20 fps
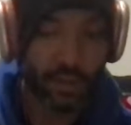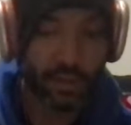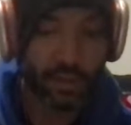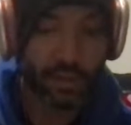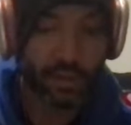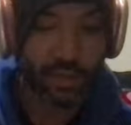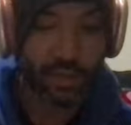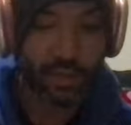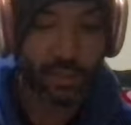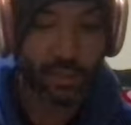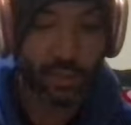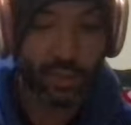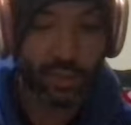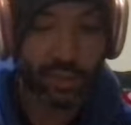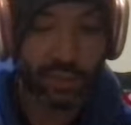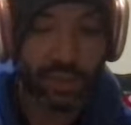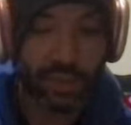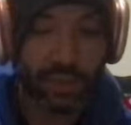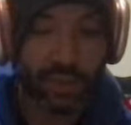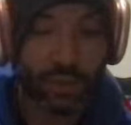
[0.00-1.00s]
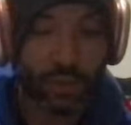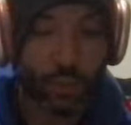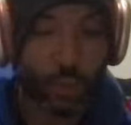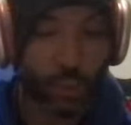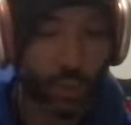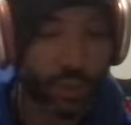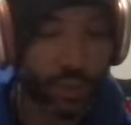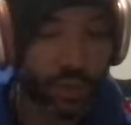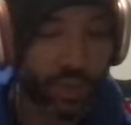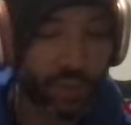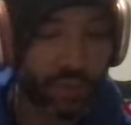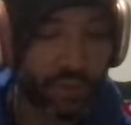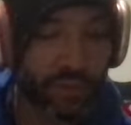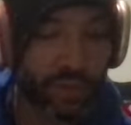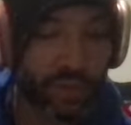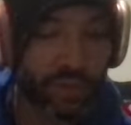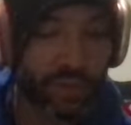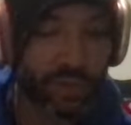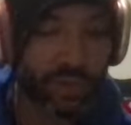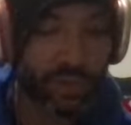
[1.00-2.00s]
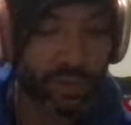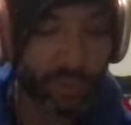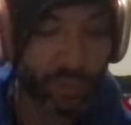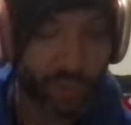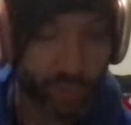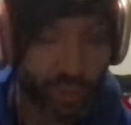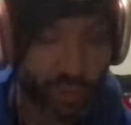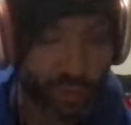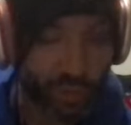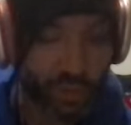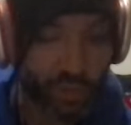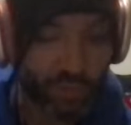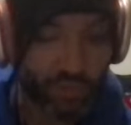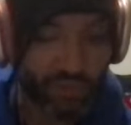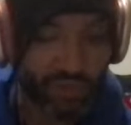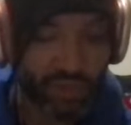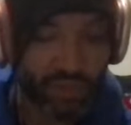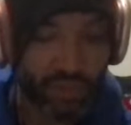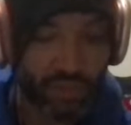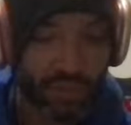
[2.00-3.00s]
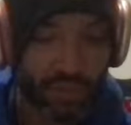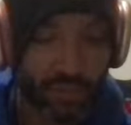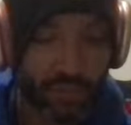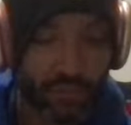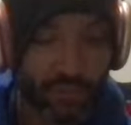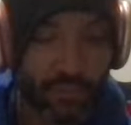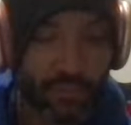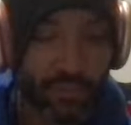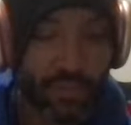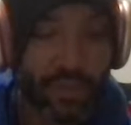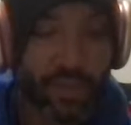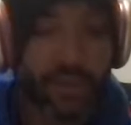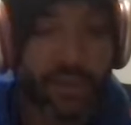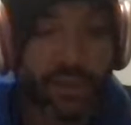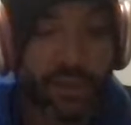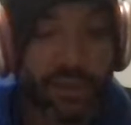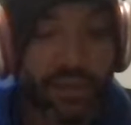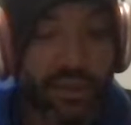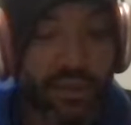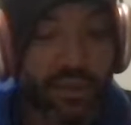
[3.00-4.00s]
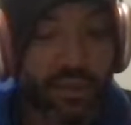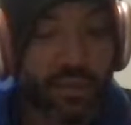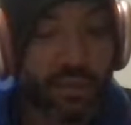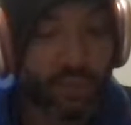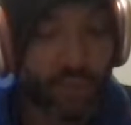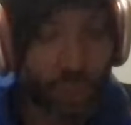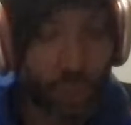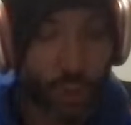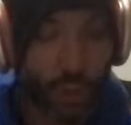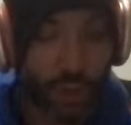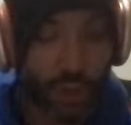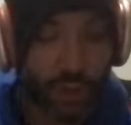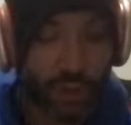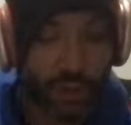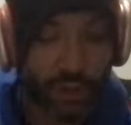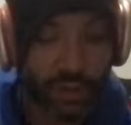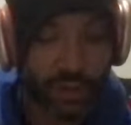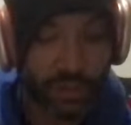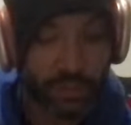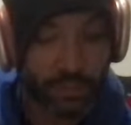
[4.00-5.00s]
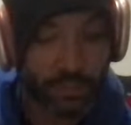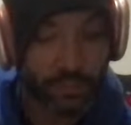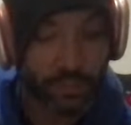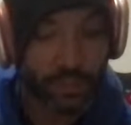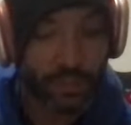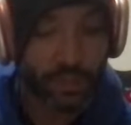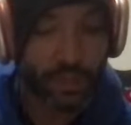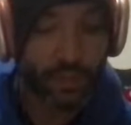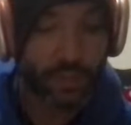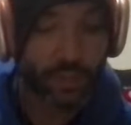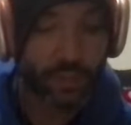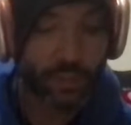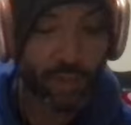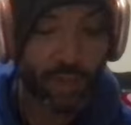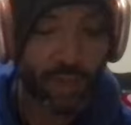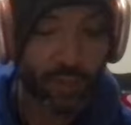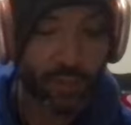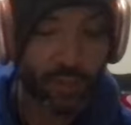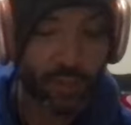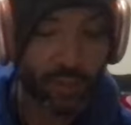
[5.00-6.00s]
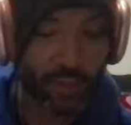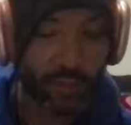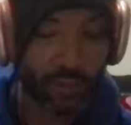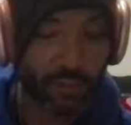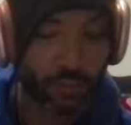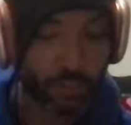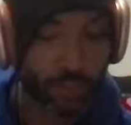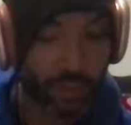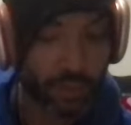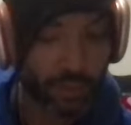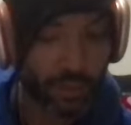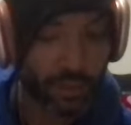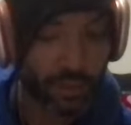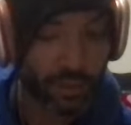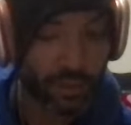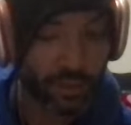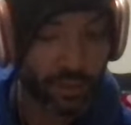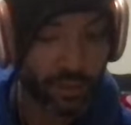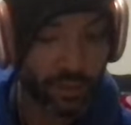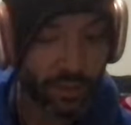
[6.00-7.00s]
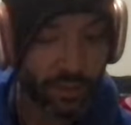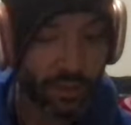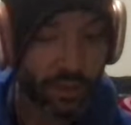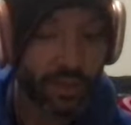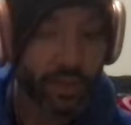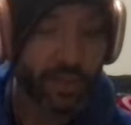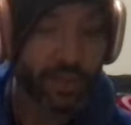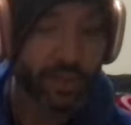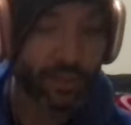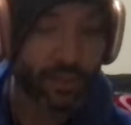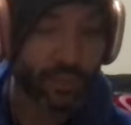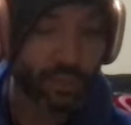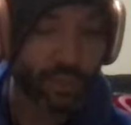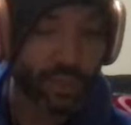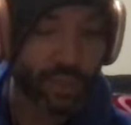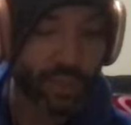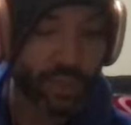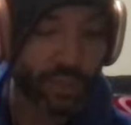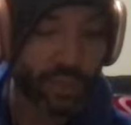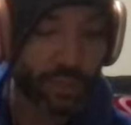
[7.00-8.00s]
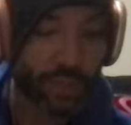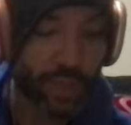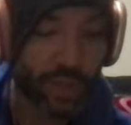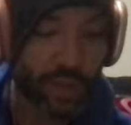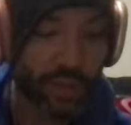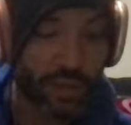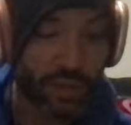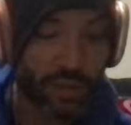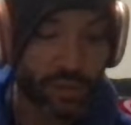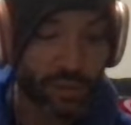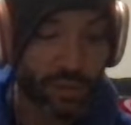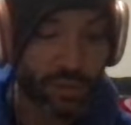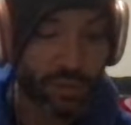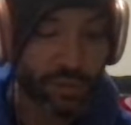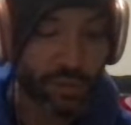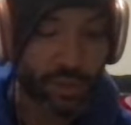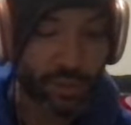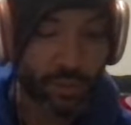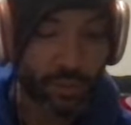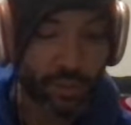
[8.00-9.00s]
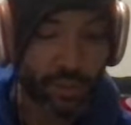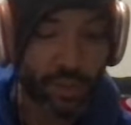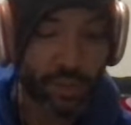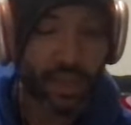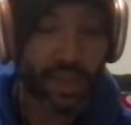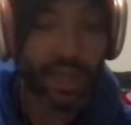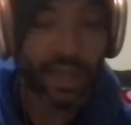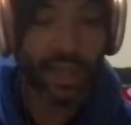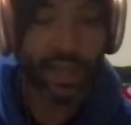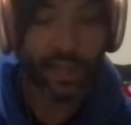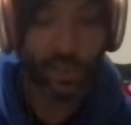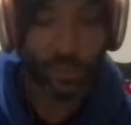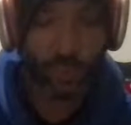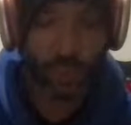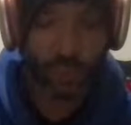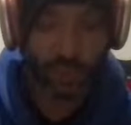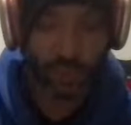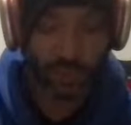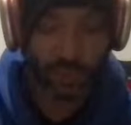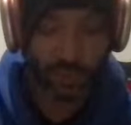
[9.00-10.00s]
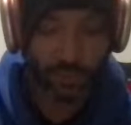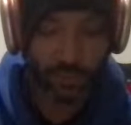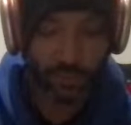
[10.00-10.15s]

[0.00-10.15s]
And he pointed out the wording of our distribution agreement didn't require him to buy pillows monthly. He only had to buy a certain number annually.